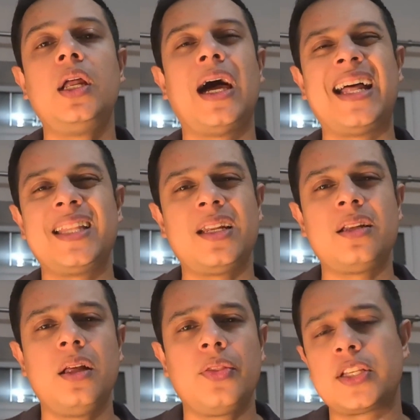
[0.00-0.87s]
and then
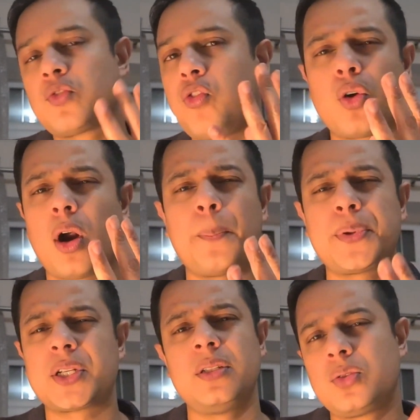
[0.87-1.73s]
there's 4
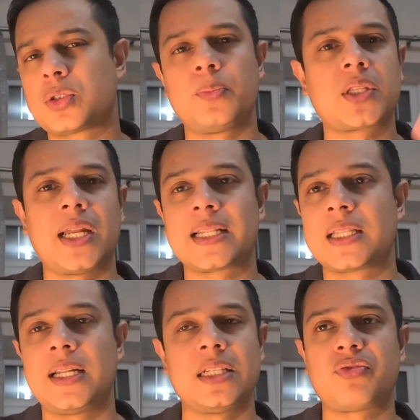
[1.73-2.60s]
options or something like
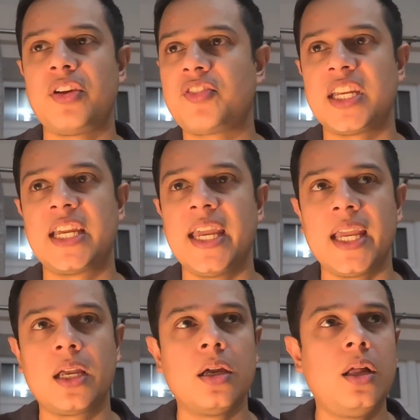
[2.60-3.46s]
that. There's 50
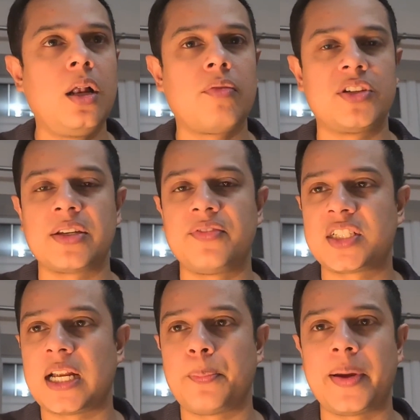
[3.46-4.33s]
gig for
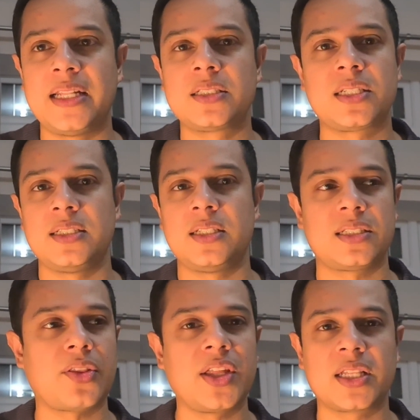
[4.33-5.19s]
79 pence, then there's,
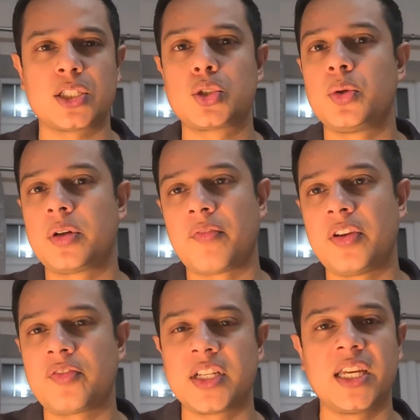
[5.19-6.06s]
I think there's
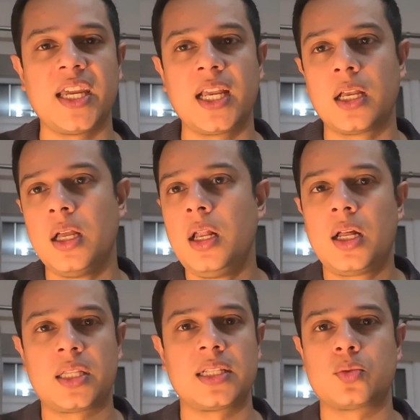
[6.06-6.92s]
250 gig,
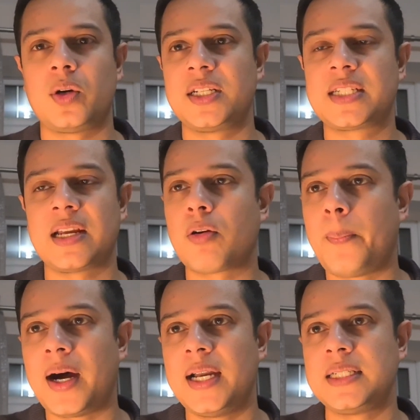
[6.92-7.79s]
I think there's 1
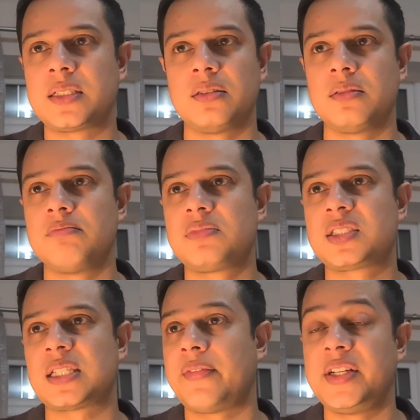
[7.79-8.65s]
terabyte and
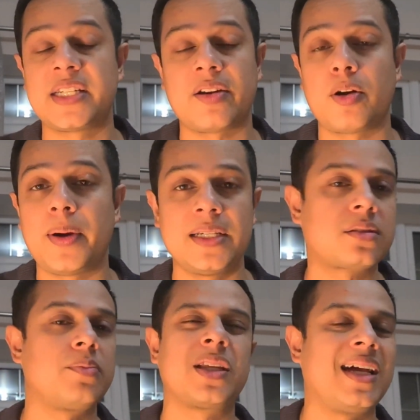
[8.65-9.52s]
7 terabytes,
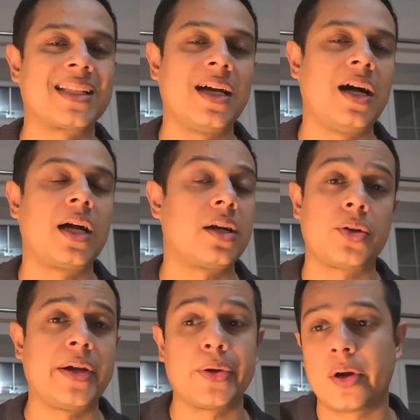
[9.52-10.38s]
something like that.
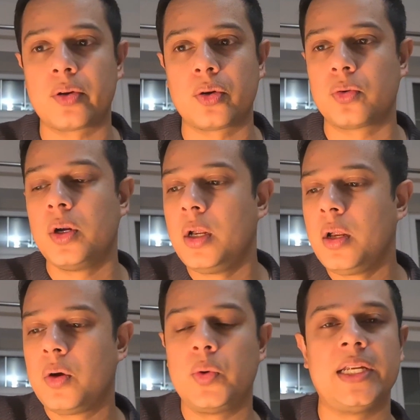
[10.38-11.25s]
I don't
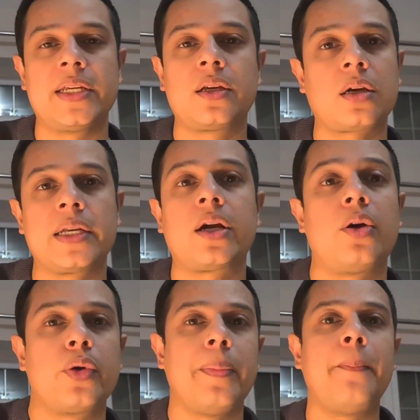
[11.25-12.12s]
really, I
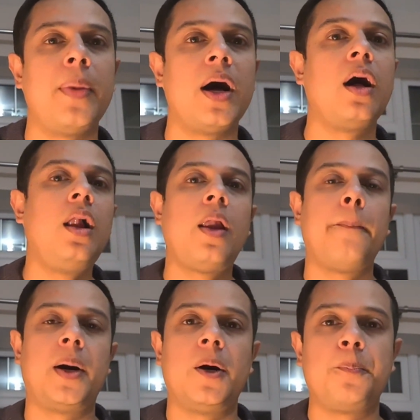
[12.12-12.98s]
can't remember,
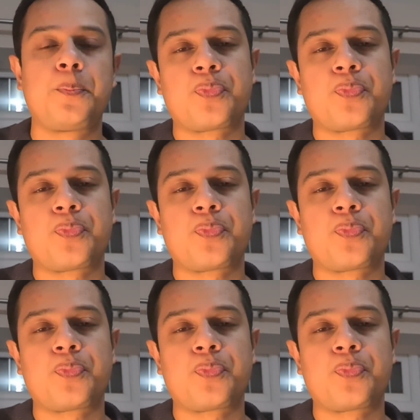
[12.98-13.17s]
but